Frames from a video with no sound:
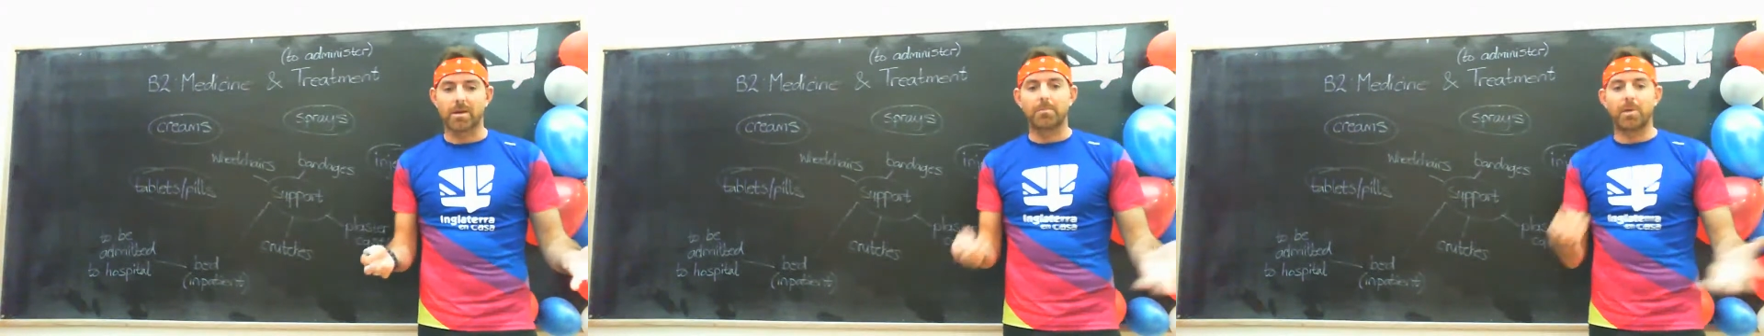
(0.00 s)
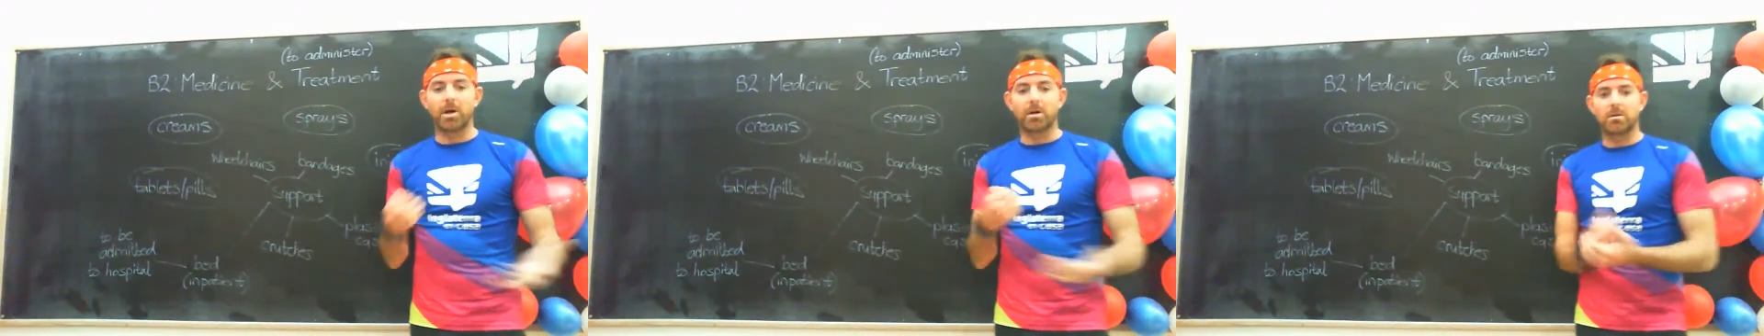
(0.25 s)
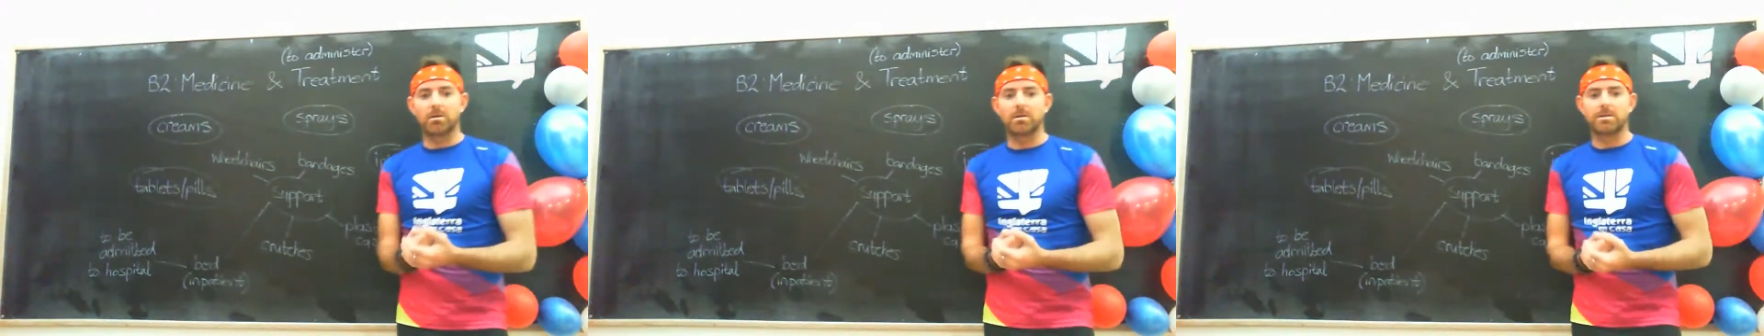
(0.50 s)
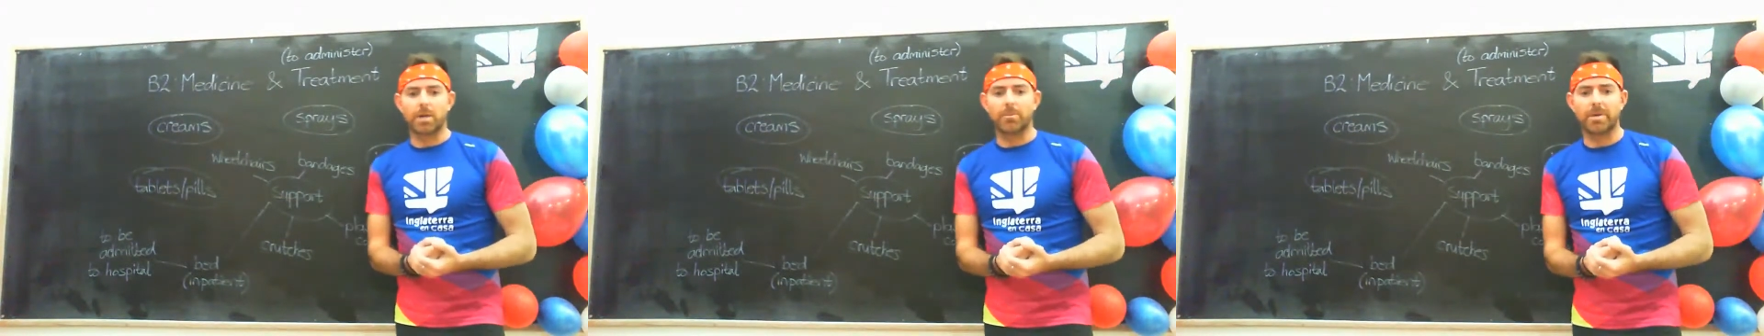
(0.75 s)
but
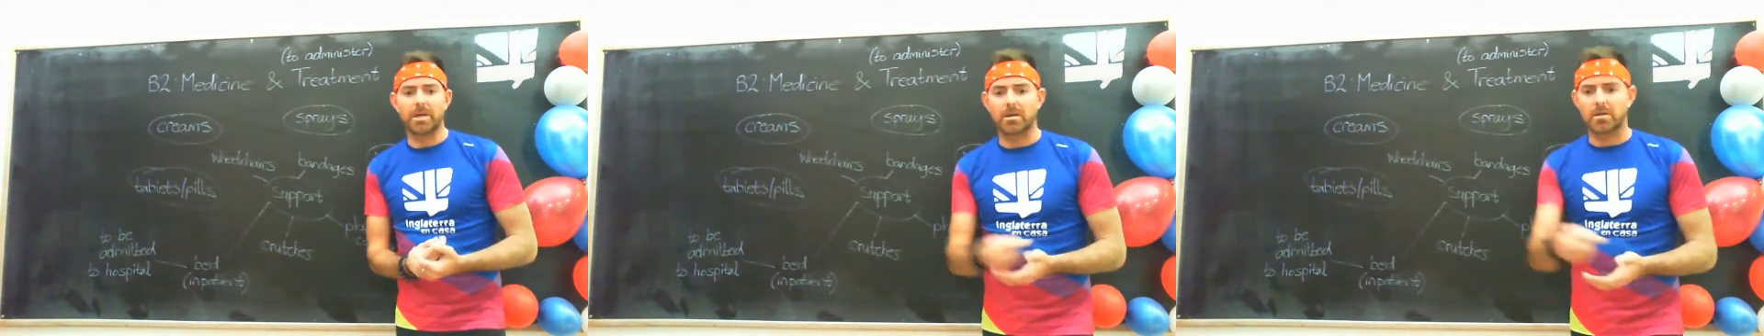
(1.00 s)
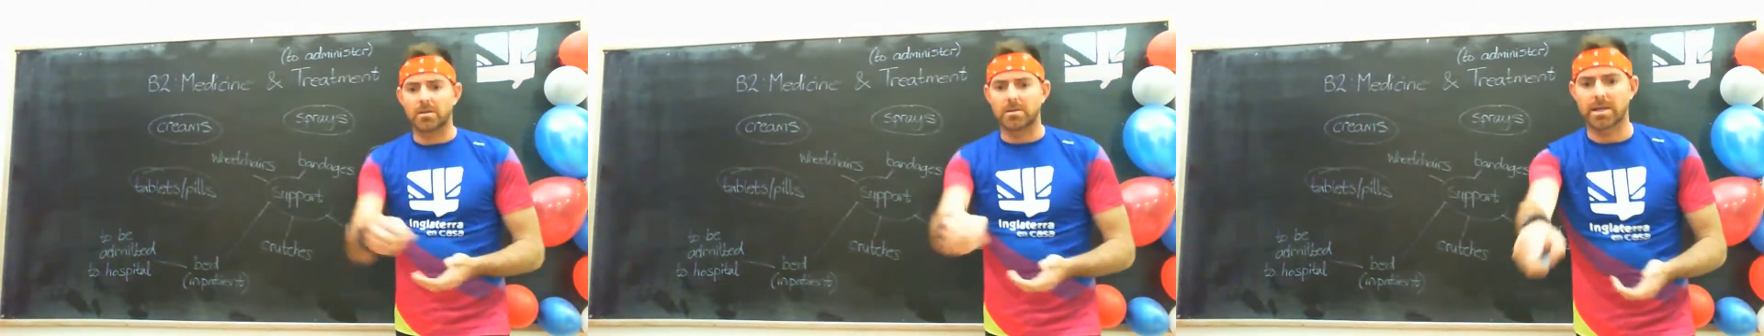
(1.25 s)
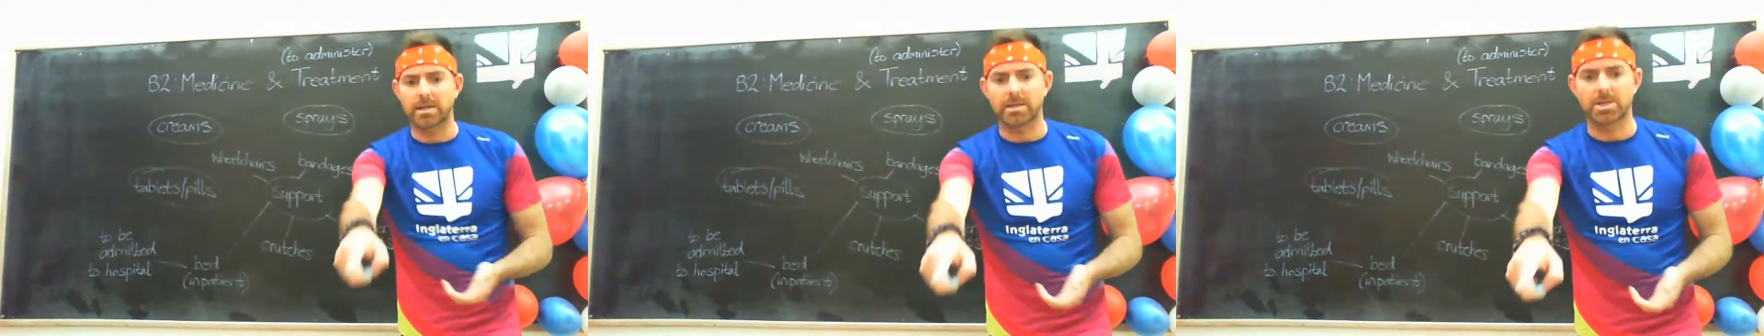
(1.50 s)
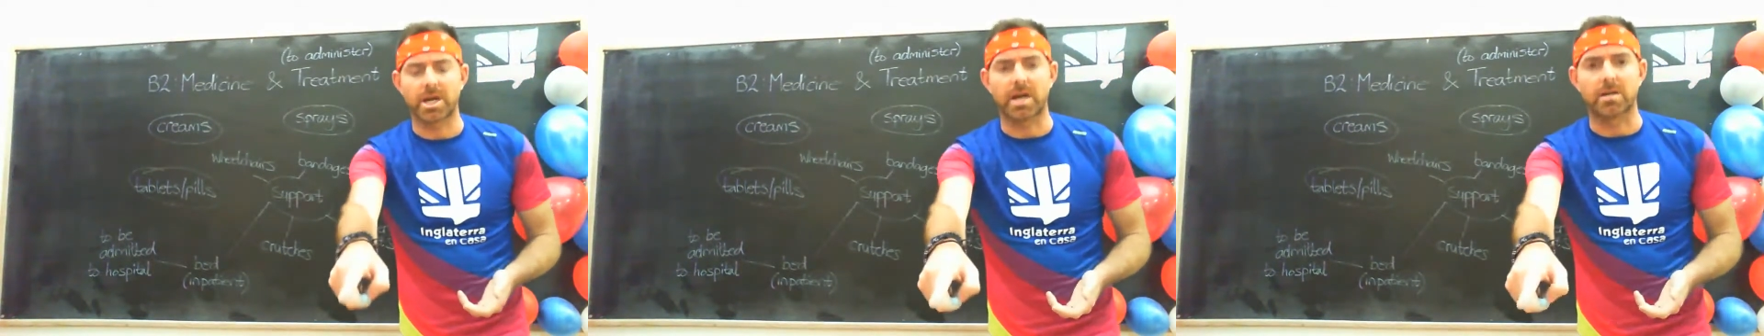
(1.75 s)
tell me, say in the
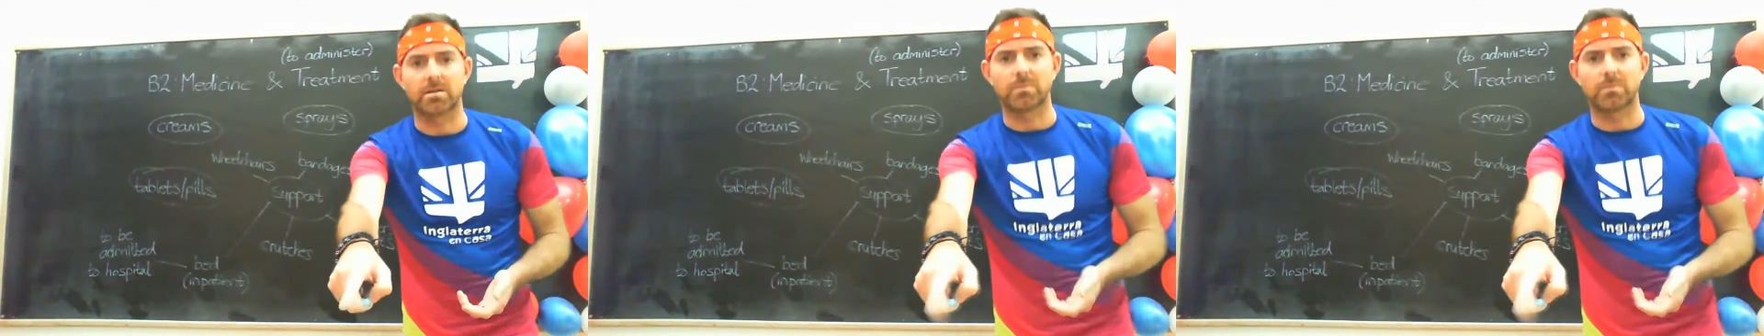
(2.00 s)
chat,